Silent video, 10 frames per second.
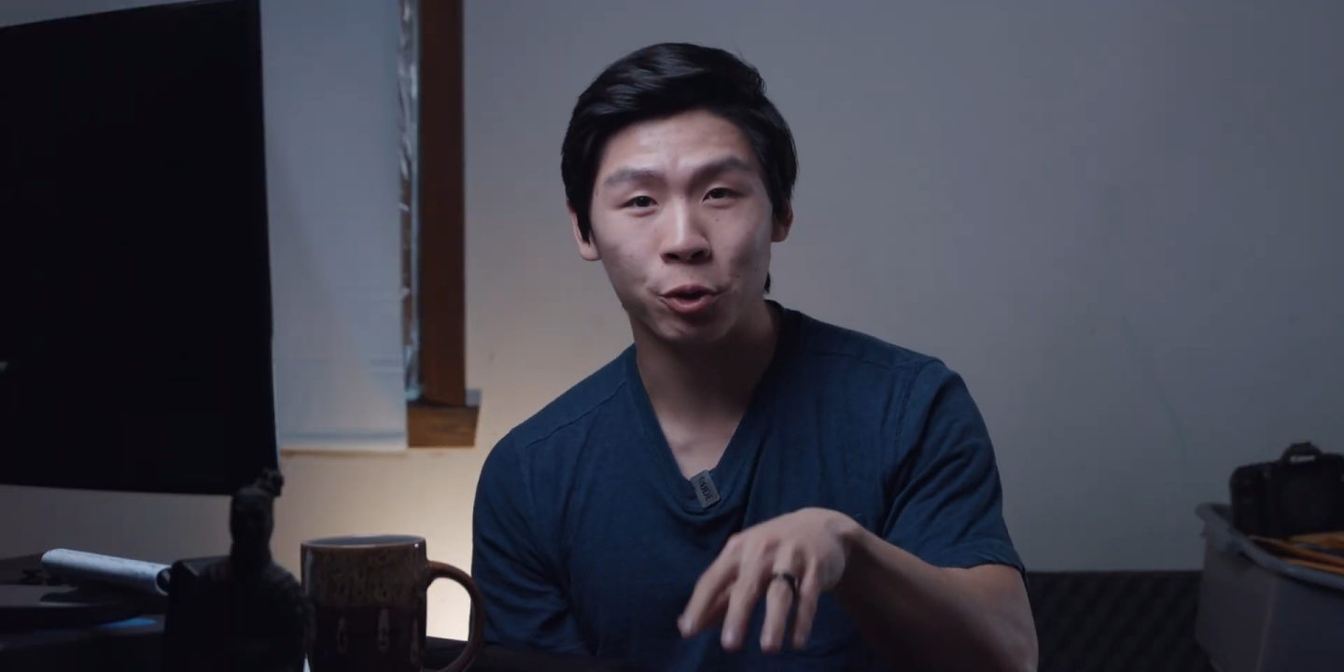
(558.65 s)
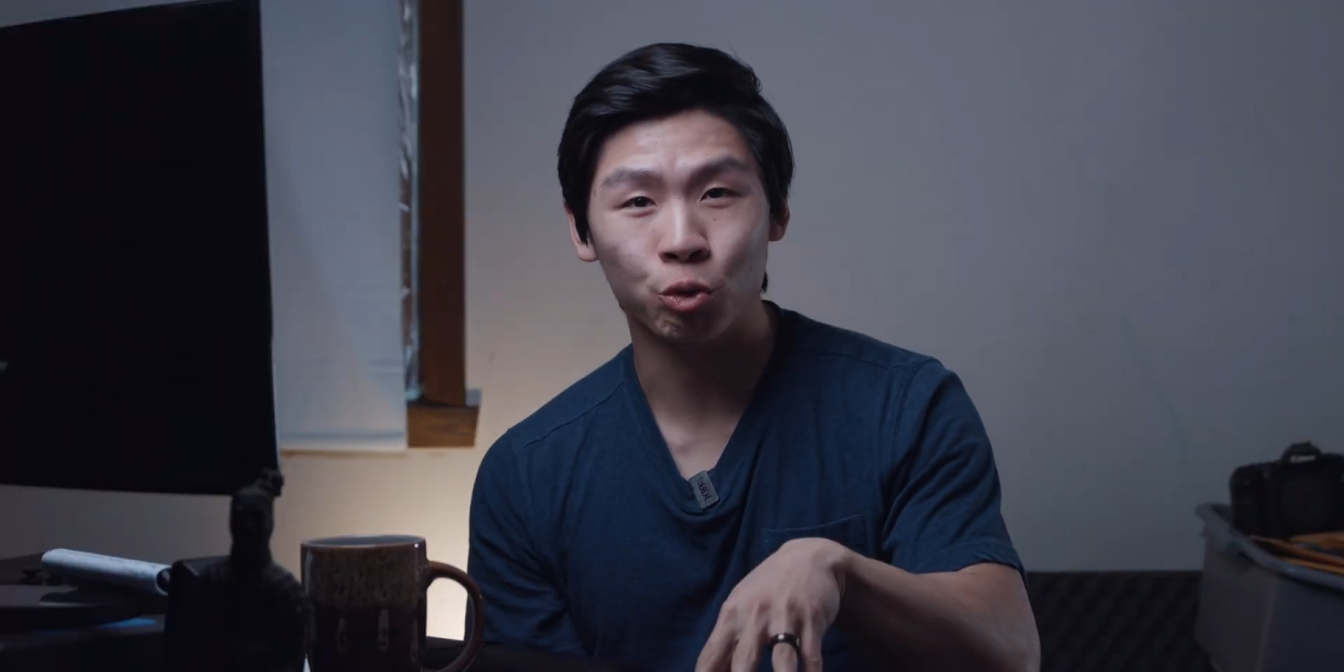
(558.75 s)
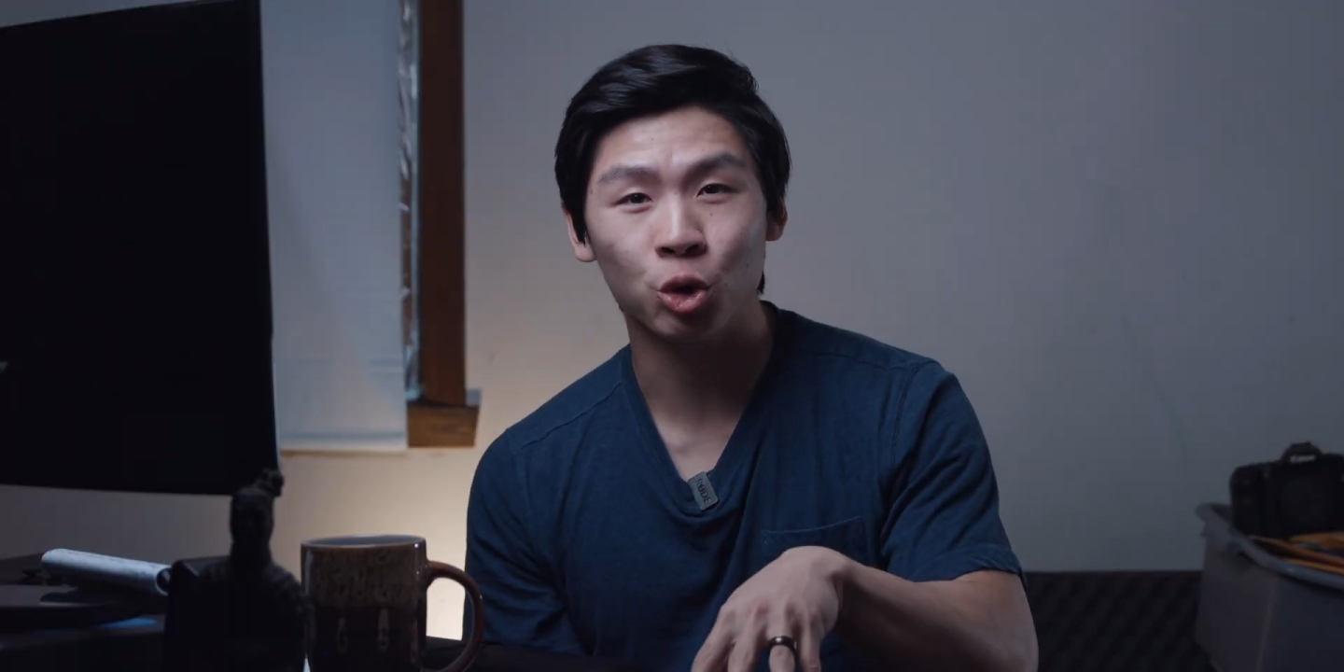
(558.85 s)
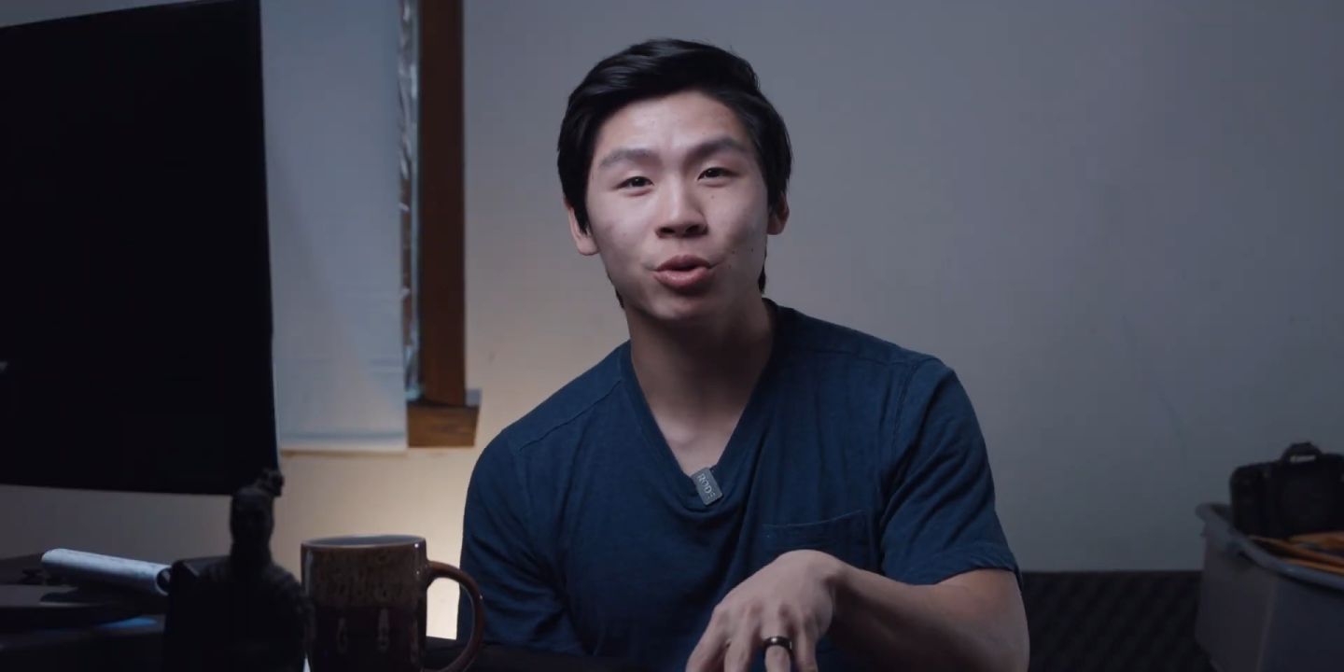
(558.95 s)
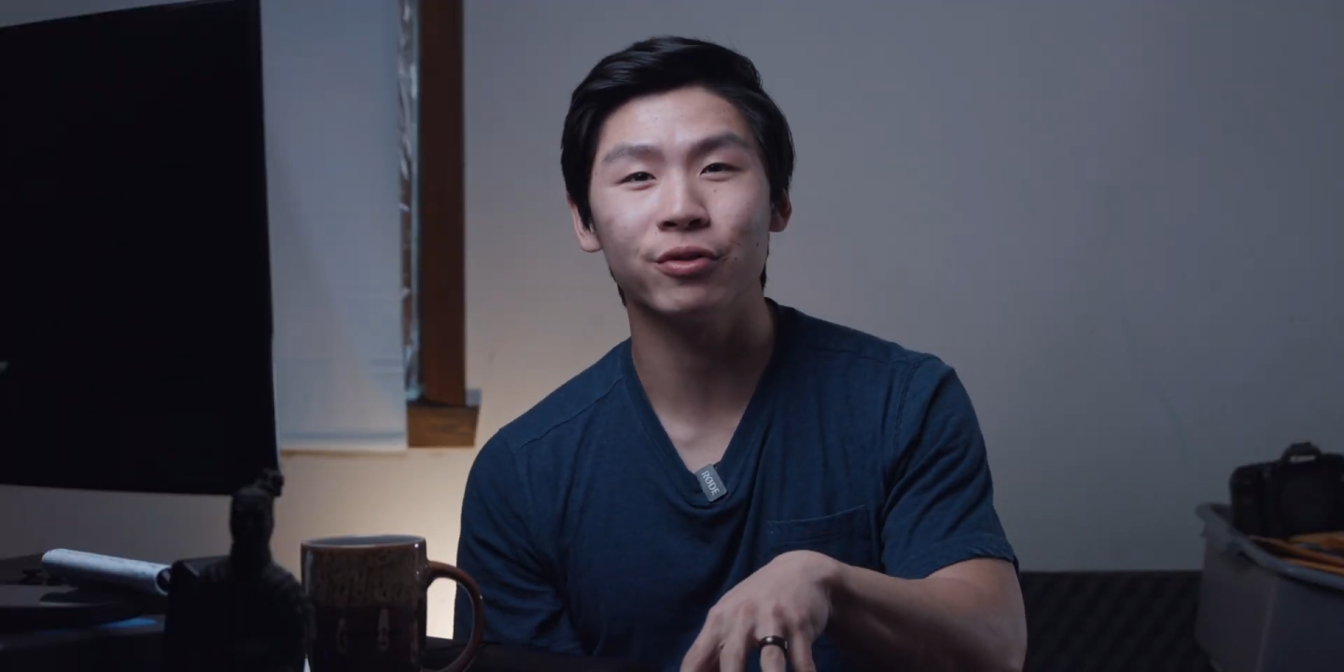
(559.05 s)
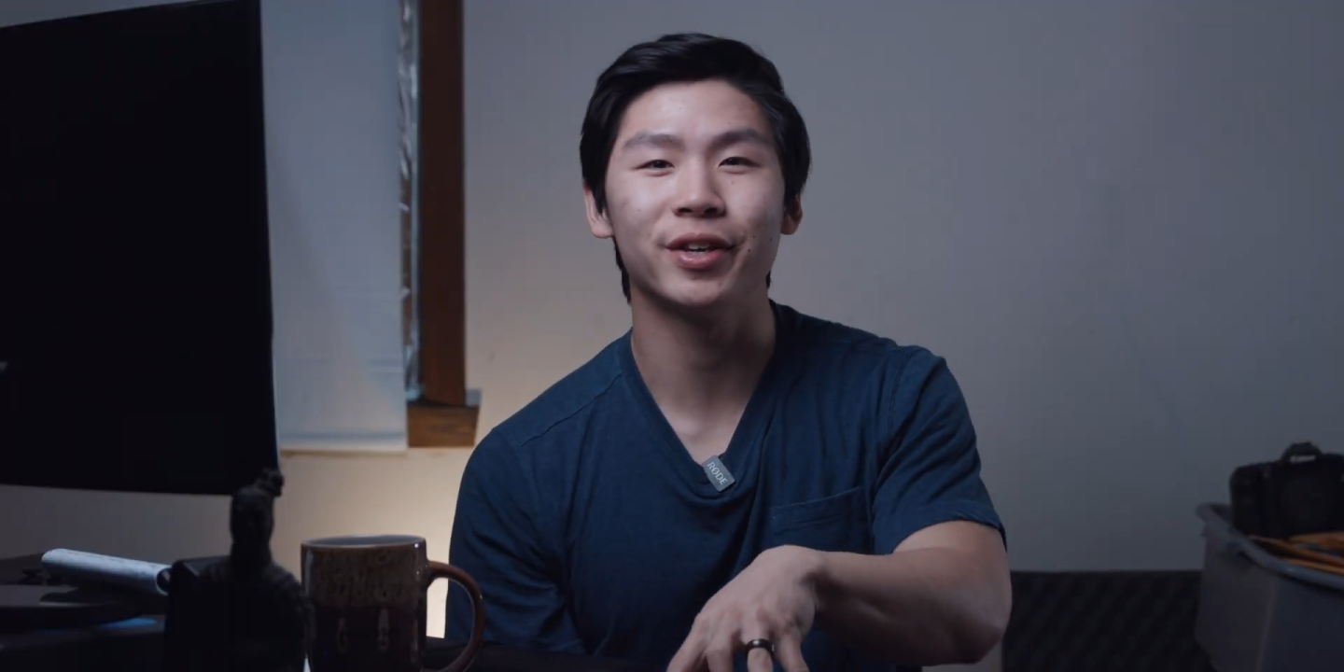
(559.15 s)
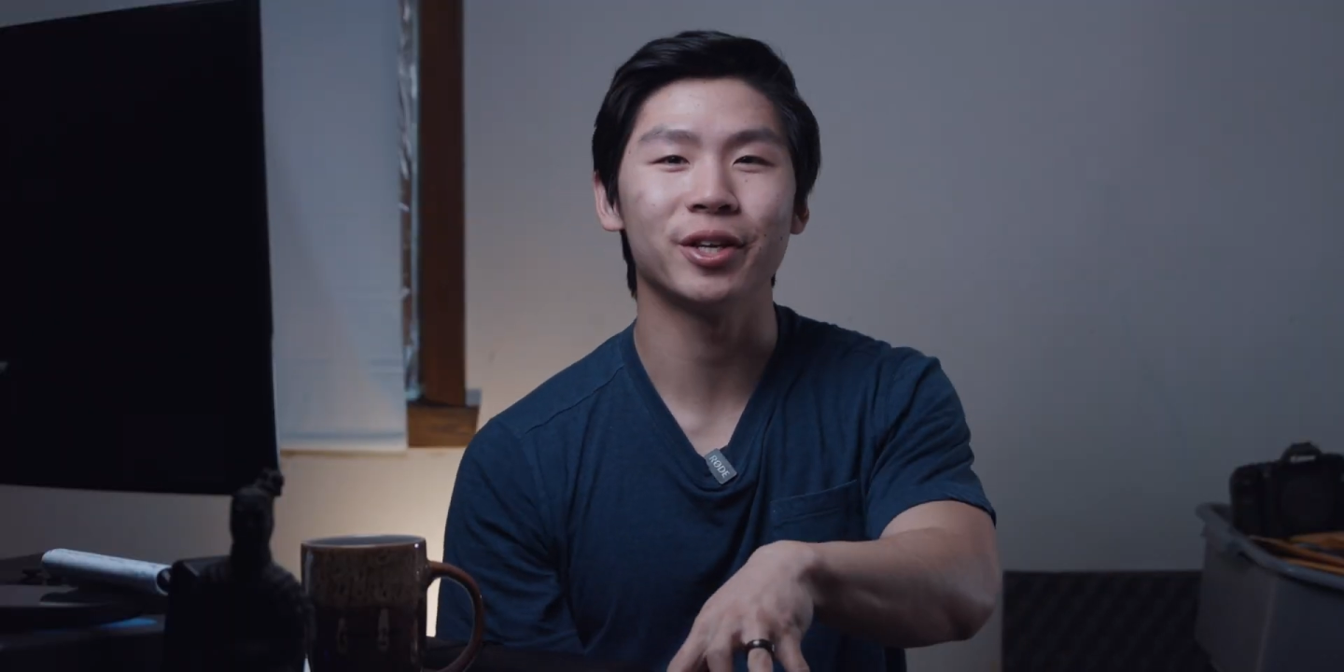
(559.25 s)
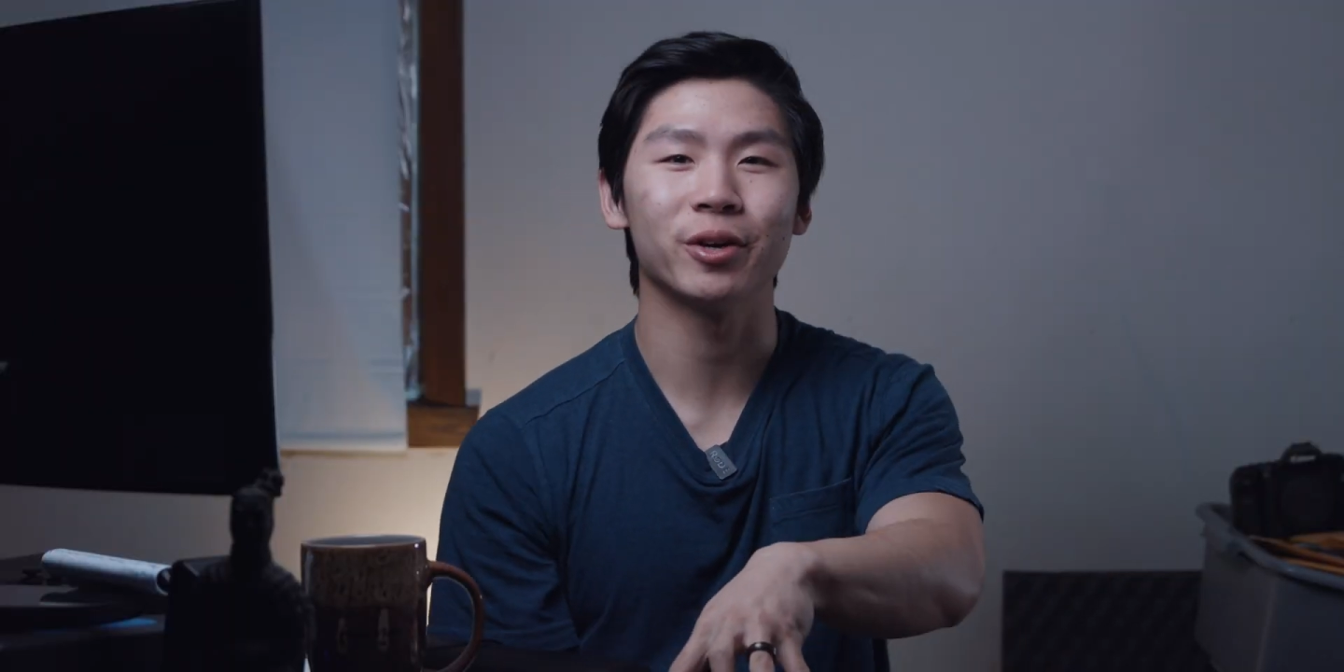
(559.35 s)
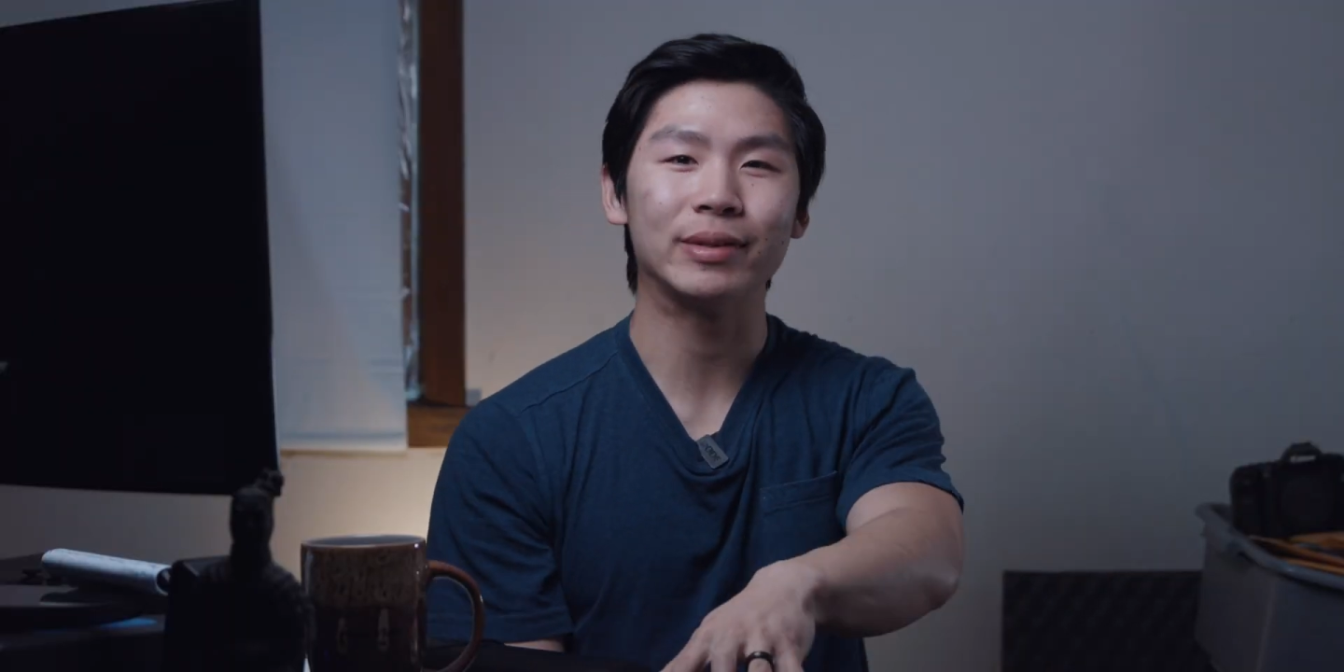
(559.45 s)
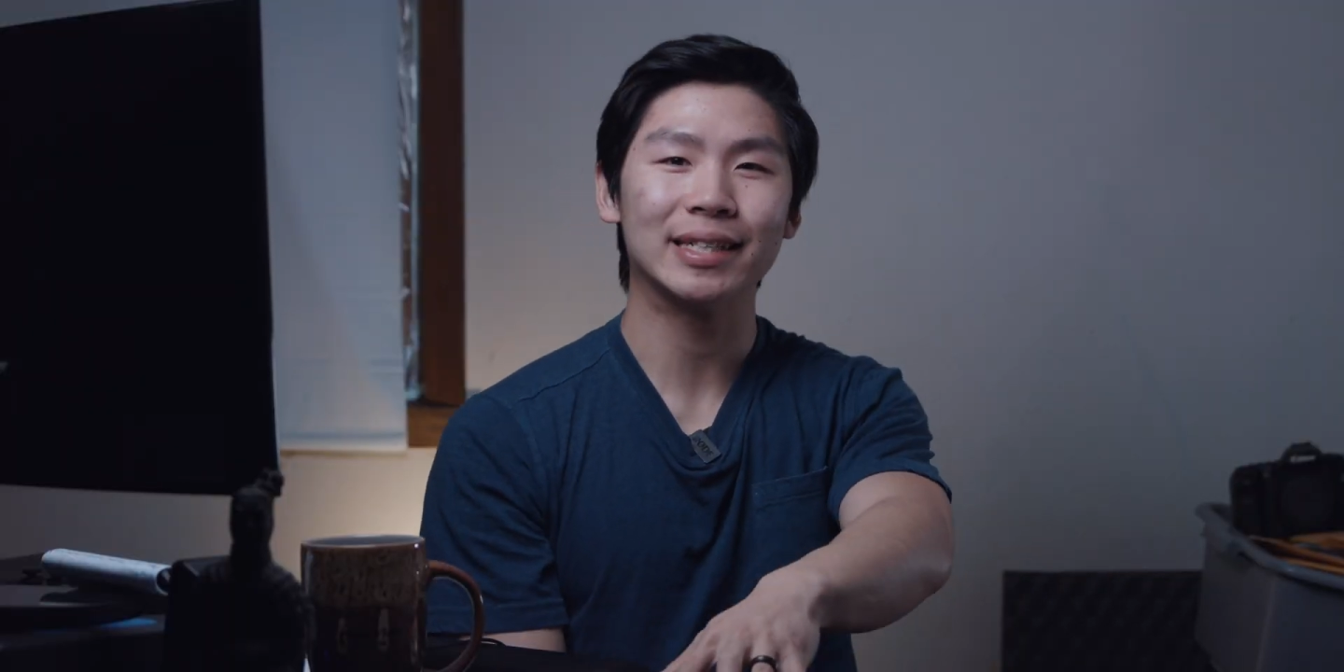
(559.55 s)
rumor
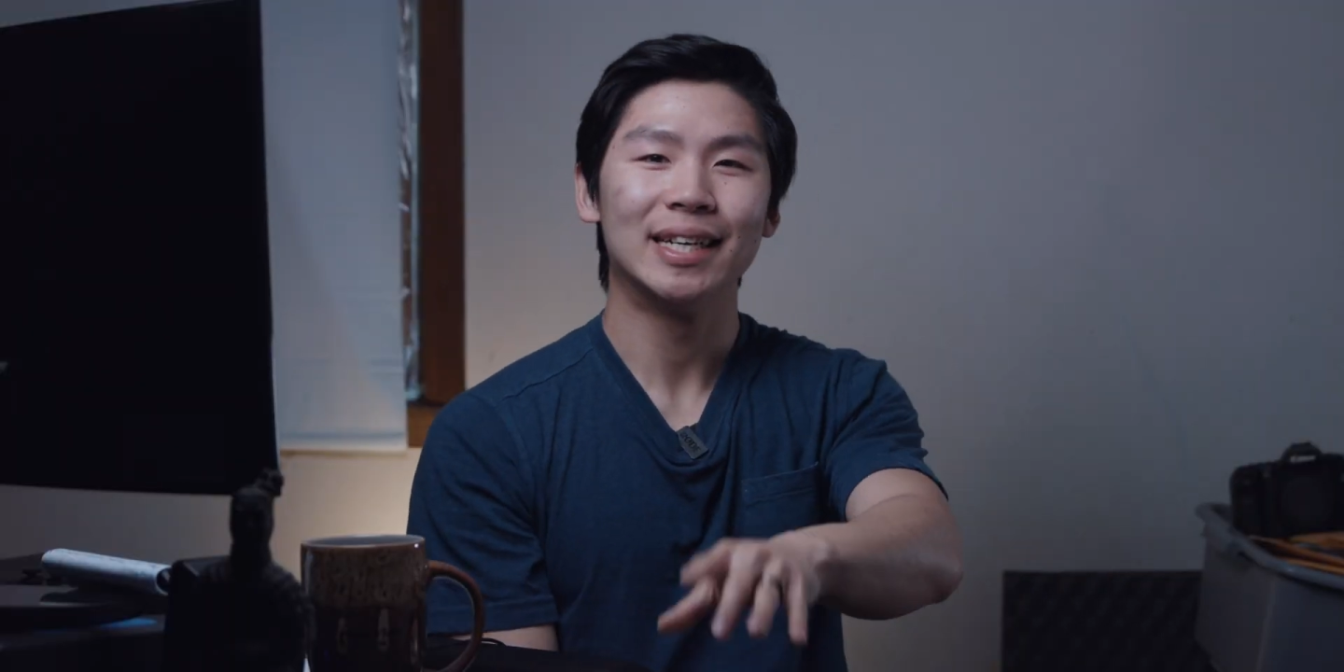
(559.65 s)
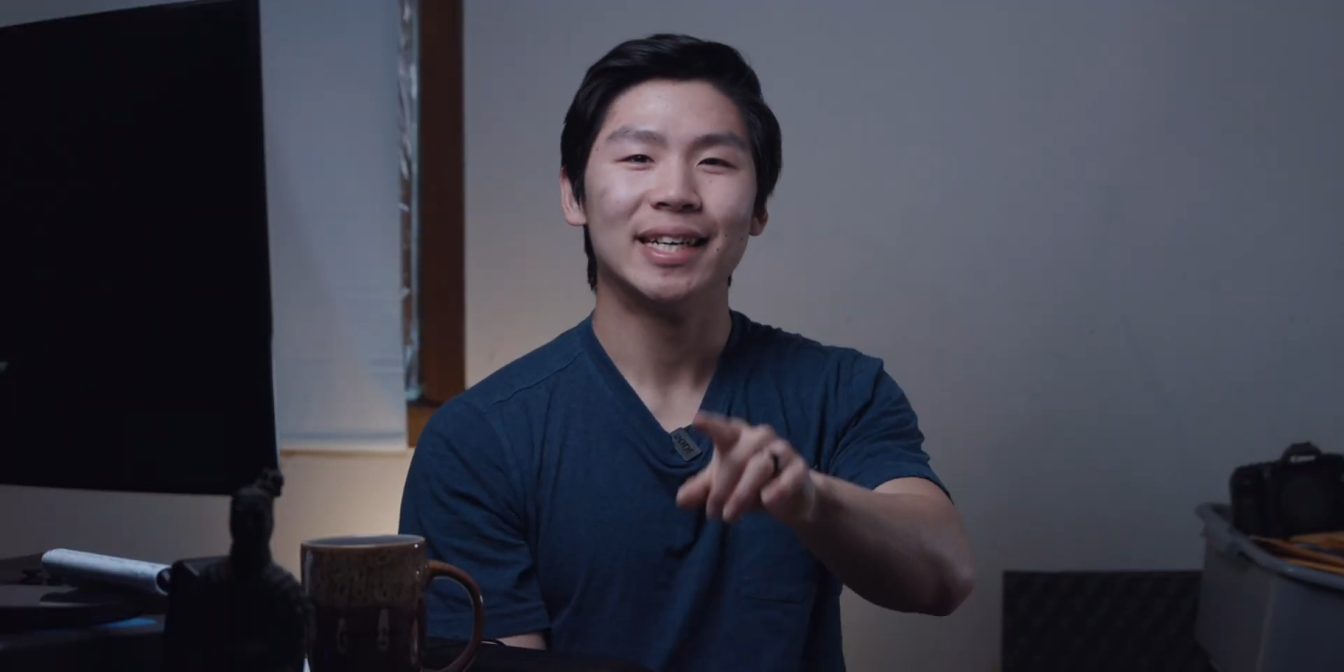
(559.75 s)
videos,